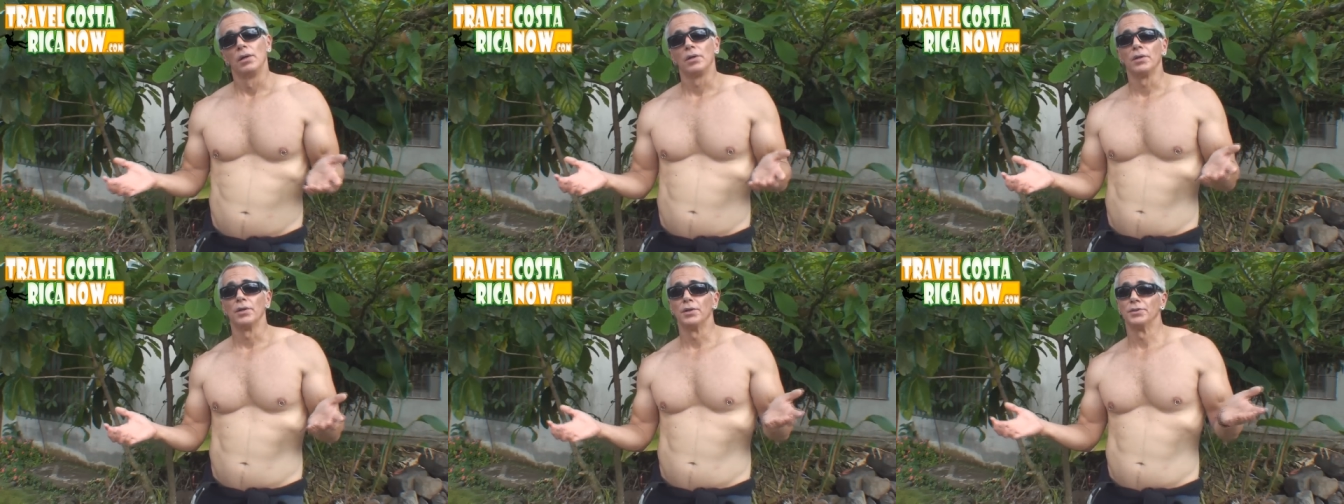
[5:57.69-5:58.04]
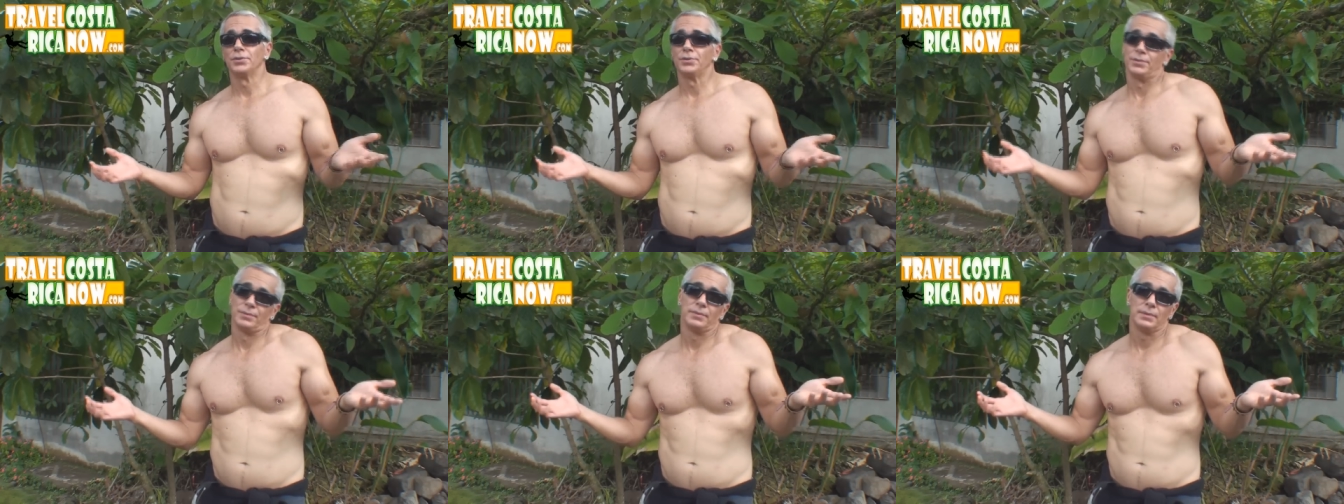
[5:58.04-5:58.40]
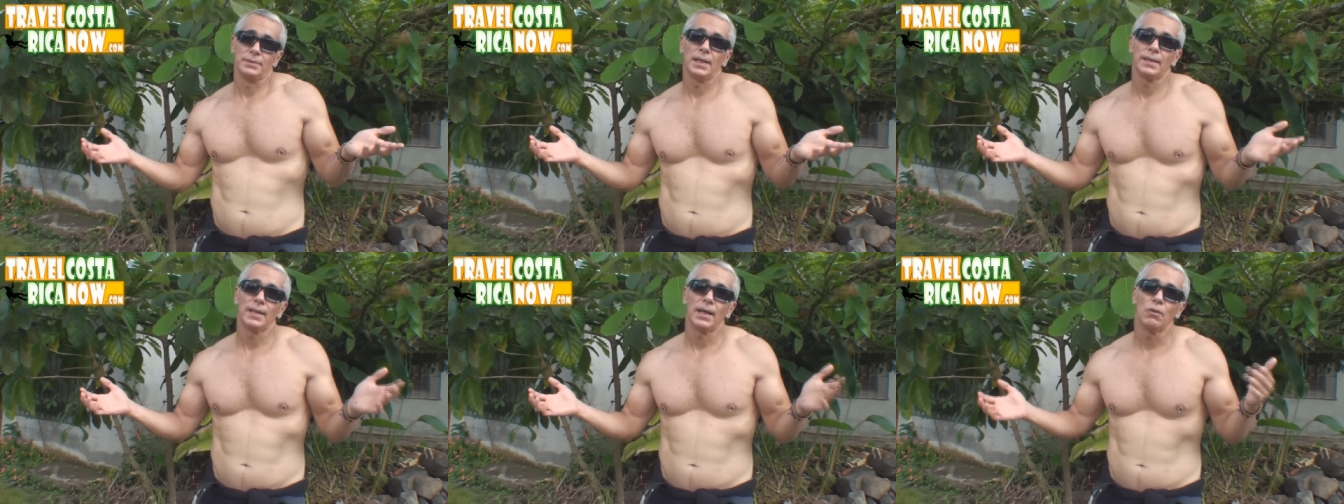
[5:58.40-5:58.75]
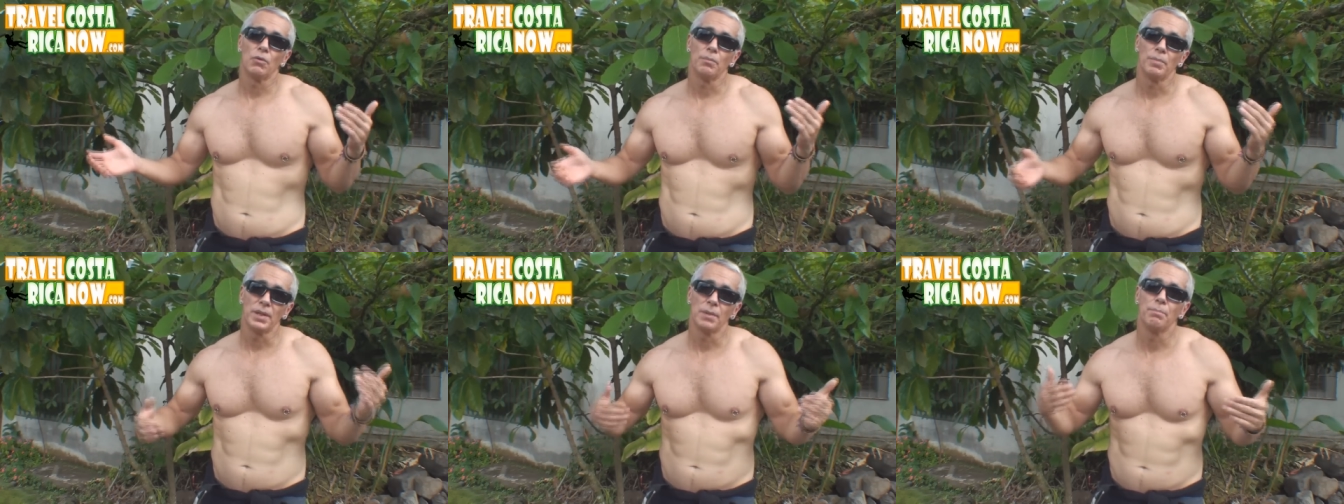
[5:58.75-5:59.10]
Because that that
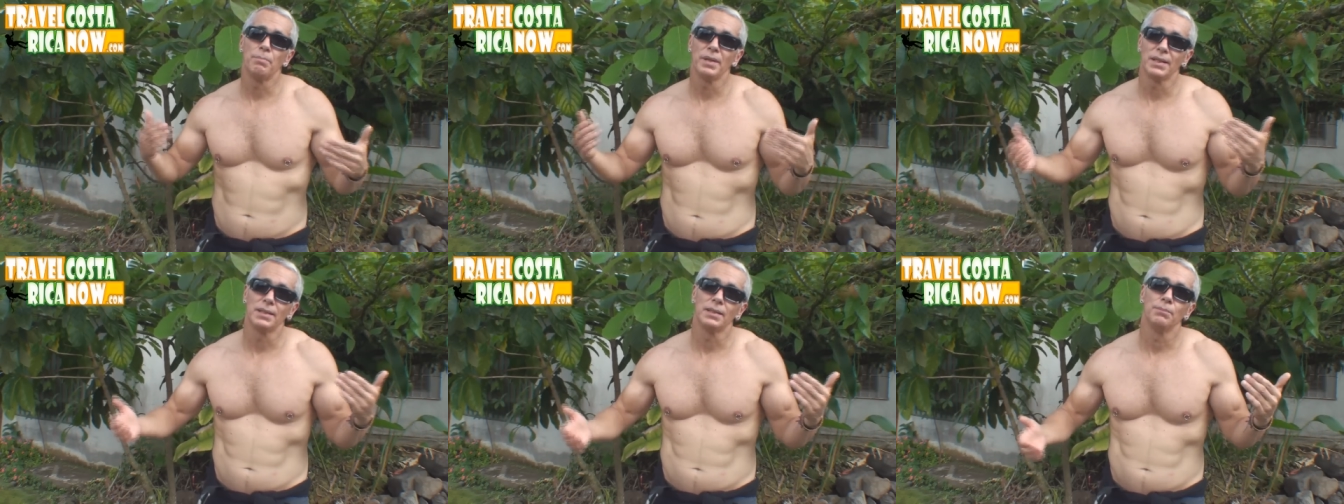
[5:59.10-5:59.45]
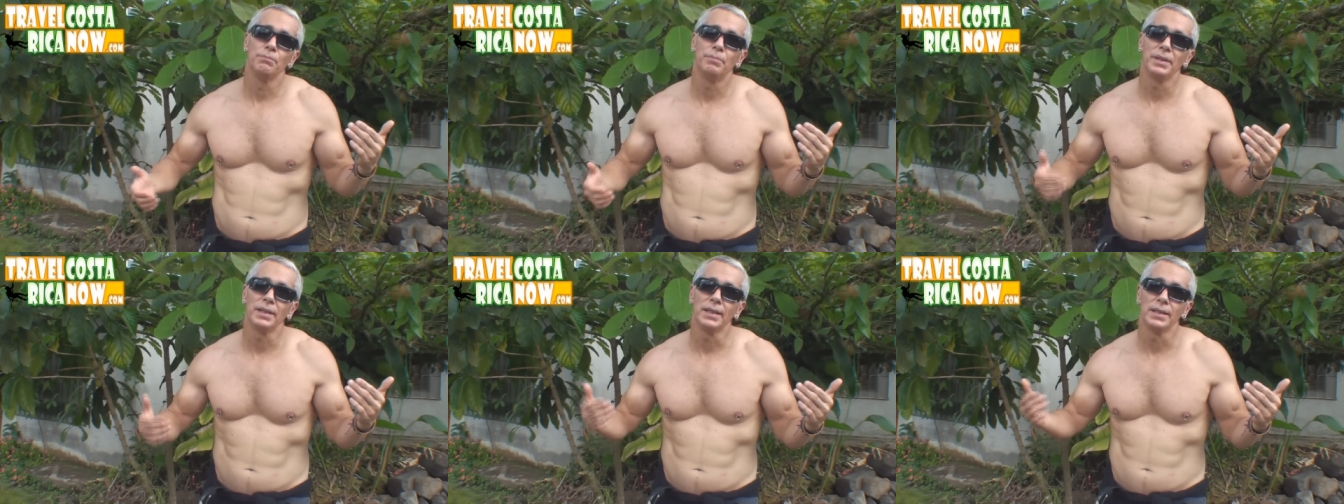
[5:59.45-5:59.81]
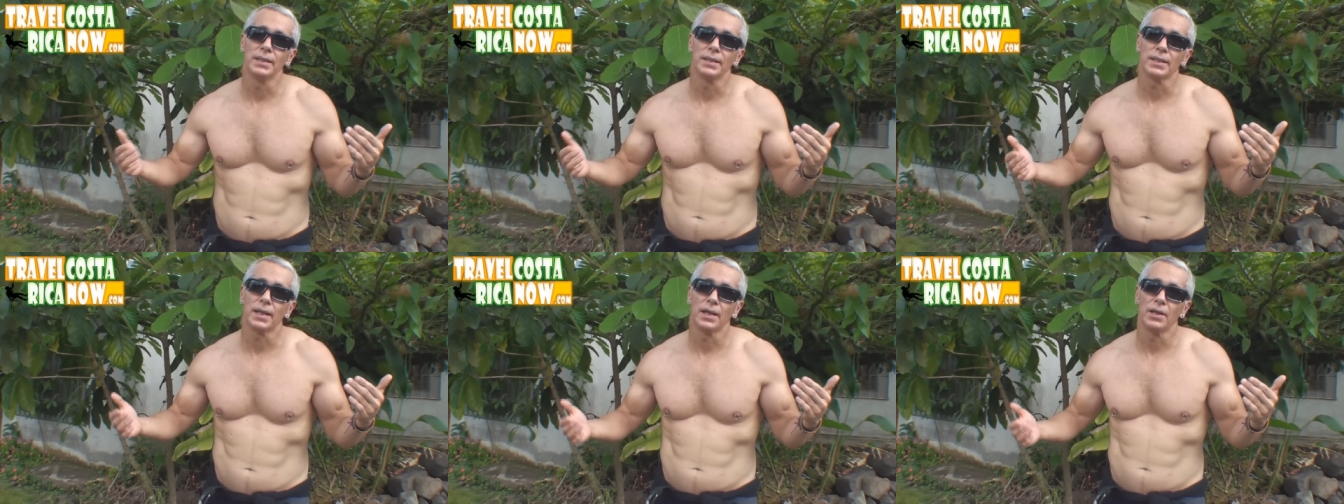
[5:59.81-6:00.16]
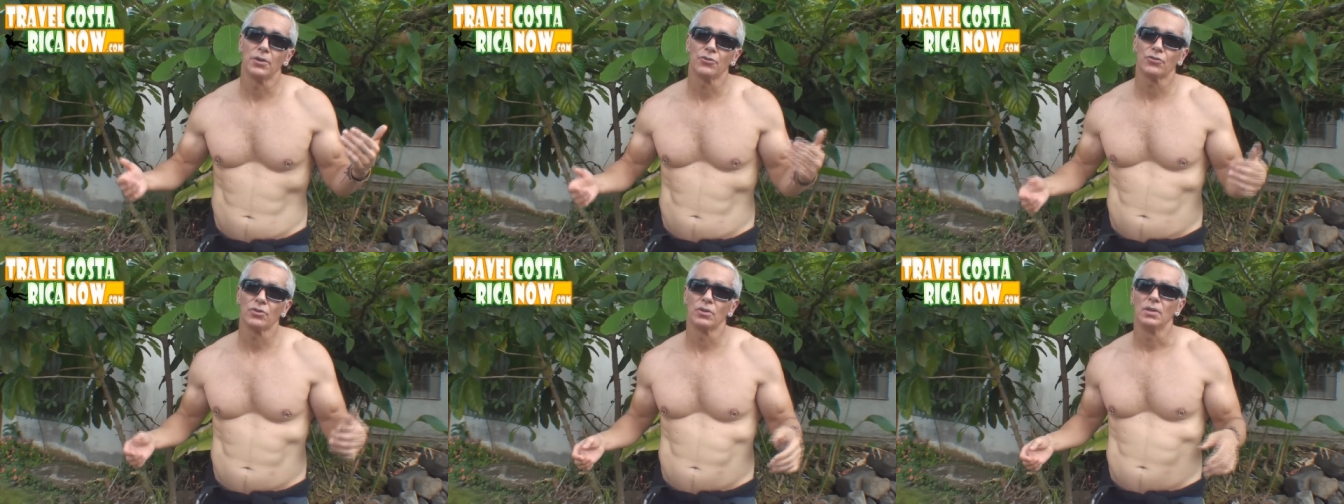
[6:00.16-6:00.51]
would be a big big
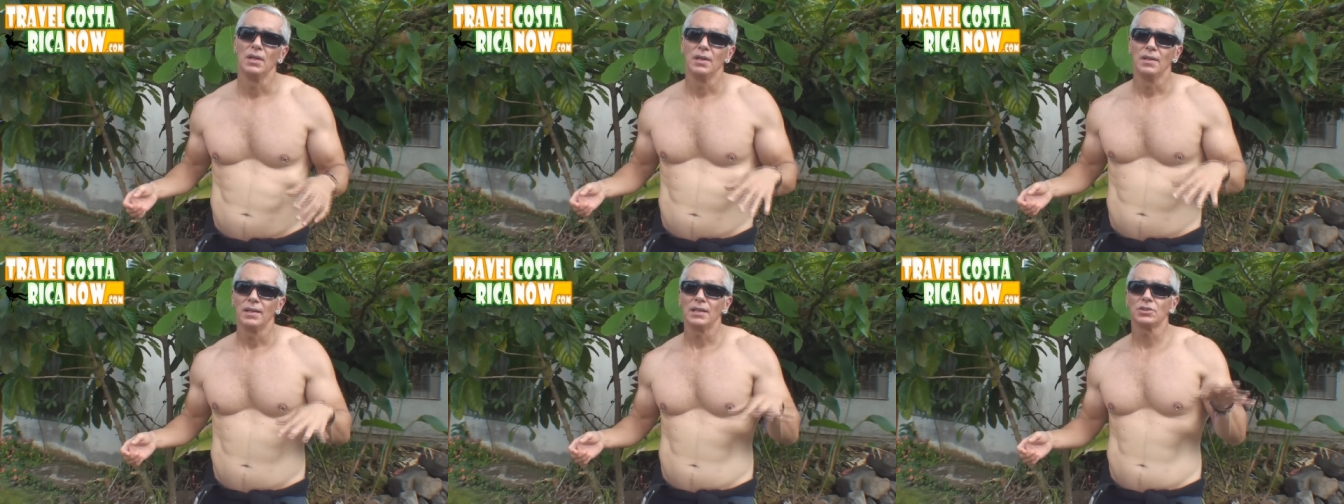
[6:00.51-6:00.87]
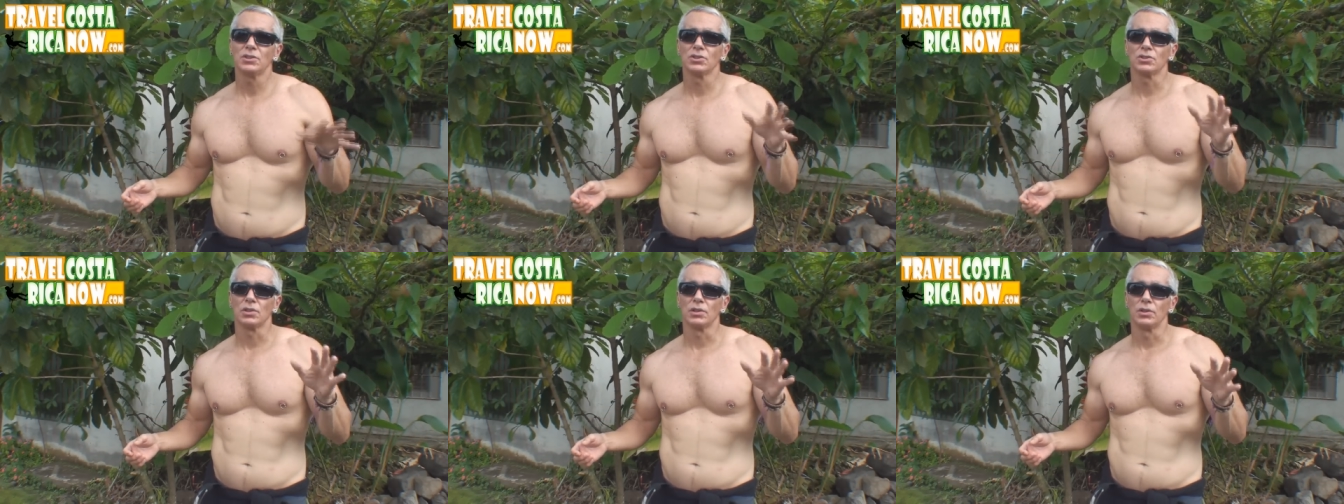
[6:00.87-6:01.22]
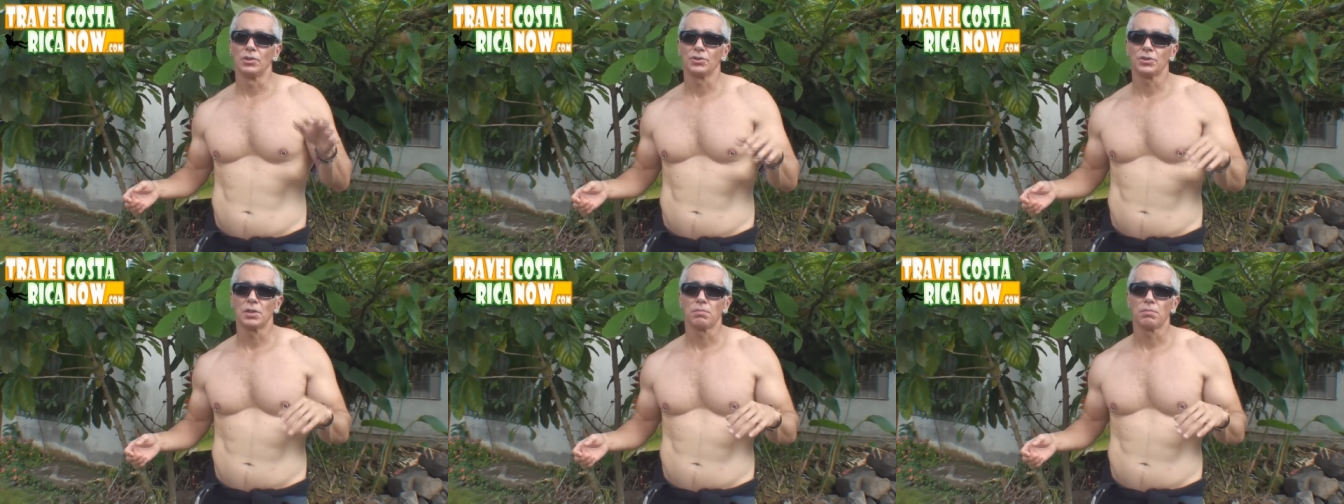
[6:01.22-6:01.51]
indicator. So that's just a little